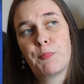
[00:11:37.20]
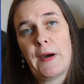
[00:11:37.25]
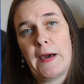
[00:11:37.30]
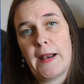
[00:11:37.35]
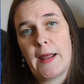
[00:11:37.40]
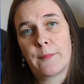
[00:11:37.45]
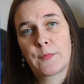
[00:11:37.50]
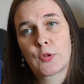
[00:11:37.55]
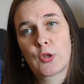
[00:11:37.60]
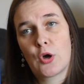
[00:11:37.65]
but
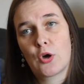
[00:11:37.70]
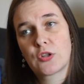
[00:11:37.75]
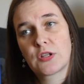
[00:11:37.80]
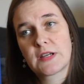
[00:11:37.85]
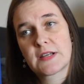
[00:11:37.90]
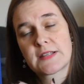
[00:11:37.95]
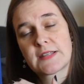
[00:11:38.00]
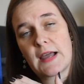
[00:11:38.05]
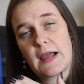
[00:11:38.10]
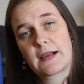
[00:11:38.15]
I'm not
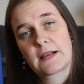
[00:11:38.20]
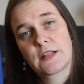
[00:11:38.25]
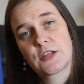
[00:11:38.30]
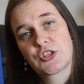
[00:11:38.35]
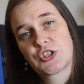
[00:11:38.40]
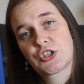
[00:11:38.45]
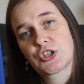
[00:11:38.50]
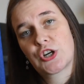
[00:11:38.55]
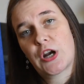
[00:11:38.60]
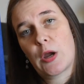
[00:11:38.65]
exactly
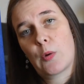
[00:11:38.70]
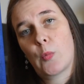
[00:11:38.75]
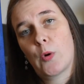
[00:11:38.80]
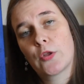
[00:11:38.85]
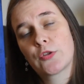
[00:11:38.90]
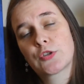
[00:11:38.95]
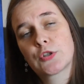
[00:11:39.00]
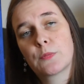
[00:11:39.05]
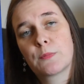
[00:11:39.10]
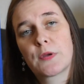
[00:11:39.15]
sure I
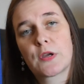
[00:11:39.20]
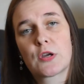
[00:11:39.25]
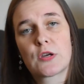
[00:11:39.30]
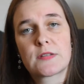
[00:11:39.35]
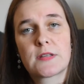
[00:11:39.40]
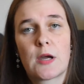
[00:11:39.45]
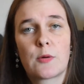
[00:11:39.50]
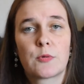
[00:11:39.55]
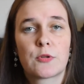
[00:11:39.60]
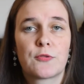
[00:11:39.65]
want to,
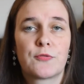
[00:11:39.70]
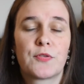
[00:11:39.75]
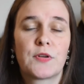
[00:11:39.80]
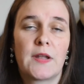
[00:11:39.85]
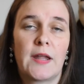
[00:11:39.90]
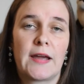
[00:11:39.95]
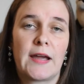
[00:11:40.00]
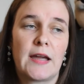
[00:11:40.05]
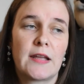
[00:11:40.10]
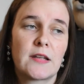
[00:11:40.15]
because I would feel
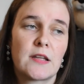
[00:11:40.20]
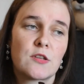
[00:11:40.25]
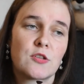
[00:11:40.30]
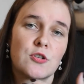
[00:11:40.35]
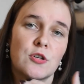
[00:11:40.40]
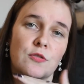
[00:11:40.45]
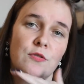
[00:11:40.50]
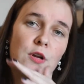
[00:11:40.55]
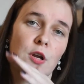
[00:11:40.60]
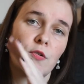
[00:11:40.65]
like I need
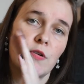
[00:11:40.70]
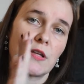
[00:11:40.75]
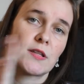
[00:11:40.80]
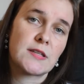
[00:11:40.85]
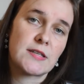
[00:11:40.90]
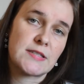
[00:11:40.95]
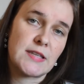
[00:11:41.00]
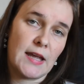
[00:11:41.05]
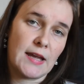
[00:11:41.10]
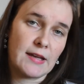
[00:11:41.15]
to reread
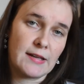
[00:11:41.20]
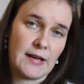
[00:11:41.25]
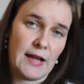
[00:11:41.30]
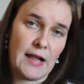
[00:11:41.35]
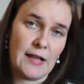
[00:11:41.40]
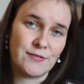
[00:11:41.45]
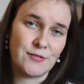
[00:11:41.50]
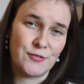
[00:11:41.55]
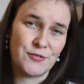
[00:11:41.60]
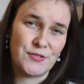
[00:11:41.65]
the second
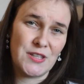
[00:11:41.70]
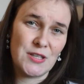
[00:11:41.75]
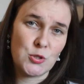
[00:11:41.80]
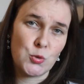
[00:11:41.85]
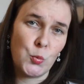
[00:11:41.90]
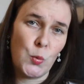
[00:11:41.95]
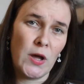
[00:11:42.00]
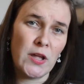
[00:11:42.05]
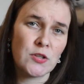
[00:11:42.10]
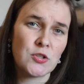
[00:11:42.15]
half of
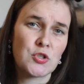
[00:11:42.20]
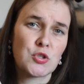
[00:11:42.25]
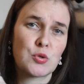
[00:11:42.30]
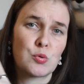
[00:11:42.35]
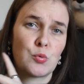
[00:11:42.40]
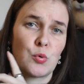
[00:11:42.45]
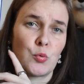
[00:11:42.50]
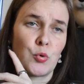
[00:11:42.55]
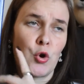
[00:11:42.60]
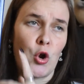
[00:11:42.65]
this one
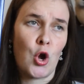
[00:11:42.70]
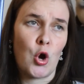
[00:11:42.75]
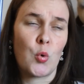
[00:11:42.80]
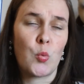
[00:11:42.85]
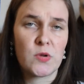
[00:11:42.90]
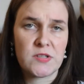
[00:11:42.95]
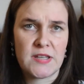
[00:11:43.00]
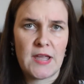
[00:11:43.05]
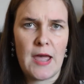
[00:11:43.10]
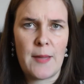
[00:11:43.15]
to know
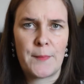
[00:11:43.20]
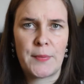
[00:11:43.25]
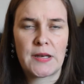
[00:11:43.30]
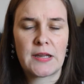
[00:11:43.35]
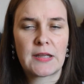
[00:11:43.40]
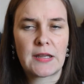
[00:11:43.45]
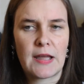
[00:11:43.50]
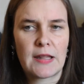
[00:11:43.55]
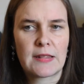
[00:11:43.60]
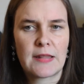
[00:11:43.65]
what's
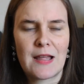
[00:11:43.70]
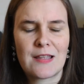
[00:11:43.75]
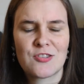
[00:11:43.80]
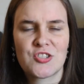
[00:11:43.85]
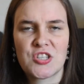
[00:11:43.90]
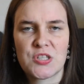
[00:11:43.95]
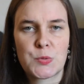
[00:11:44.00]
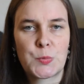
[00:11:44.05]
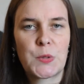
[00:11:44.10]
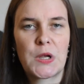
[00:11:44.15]
happening. And that's
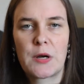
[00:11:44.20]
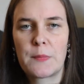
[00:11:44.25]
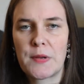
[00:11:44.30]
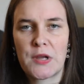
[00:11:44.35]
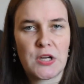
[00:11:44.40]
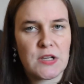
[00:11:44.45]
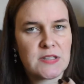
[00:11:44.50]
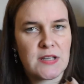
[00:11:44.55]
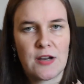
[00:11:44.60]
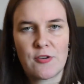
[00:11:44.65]
just weird
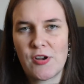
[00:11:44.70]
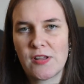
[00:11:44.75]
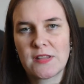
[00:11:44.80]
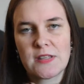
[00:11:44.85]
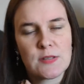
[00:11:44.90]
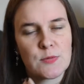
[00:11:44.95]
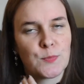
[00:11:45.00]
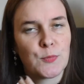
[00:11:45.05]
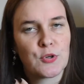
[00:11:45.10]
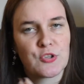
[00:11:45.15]
because I read
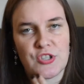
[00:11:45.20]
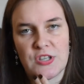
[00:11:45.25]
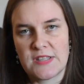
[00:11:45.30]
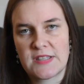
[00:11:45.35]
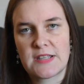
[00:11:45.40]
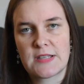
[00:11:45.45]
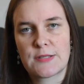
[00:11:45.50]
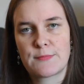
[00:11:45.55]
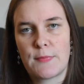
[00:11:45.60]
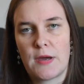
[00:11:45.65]
this book
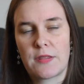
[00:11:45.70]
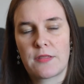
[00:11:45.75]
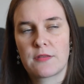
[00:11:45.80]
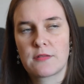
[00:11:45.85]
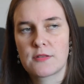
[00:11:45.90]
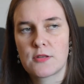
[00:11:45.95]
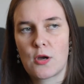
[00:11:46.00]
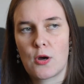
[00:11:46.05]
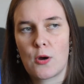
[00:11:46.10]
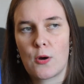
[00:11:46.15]
just this month.
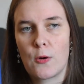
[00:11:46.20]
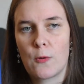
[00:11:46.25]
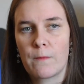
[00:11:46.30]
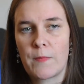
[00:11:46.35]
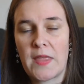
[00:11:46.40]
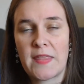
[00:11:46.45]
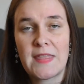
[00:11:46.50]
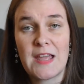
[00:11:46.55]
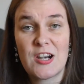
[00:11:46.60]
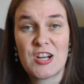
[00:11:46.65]
So,
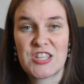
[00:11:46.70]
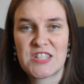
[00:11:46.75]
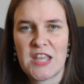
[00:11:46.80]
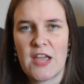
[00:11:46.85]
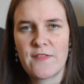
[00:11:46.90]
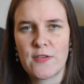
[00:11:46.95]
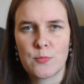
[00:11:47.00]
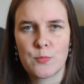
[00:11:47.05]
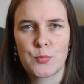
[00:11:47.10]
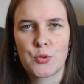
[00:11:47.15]
and there are
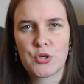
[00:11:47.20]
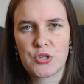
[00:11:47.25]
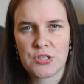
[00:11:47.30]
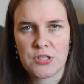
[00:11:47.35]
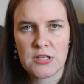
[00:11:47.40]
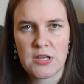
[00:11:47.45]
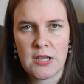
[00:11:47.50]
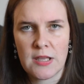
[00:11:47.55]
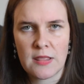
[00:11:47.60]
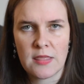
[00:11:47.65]
7
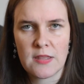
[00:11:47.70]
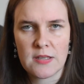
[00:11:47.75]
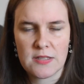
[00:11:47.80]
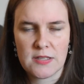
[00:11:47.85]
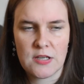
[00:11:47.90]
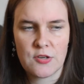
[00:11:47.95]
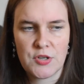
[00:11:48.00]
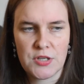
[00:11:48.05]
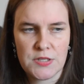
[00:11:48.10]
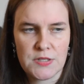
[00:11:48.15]
books in the
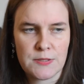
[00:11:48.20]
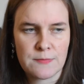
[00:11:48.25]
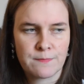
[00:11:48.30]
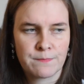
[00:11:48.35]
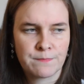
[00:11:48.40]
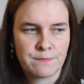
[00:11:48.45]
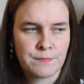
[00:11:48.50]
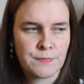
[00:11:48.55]
series.